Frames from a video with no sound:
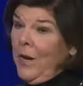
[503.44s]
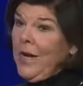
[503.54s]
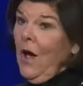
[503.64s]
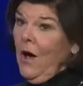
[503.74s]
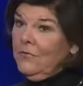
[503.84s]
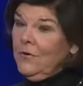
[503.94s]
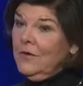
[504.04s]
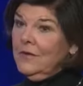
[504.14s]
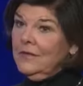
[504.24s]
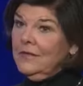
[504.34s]
We
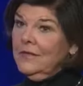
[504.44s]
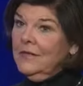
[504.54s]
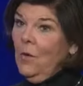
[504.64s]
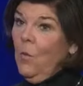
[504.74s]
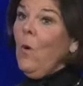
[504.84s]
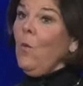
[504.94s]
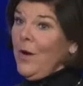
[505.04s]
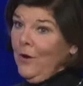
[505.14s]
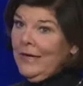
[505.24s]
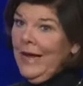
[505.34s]
cover
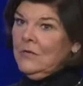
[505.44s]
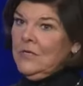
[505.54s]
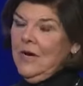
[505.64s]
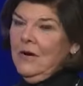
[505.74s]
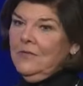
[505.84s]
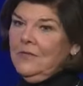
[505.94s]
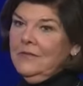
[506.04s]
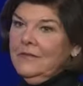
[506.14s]
what we are allowed to cover.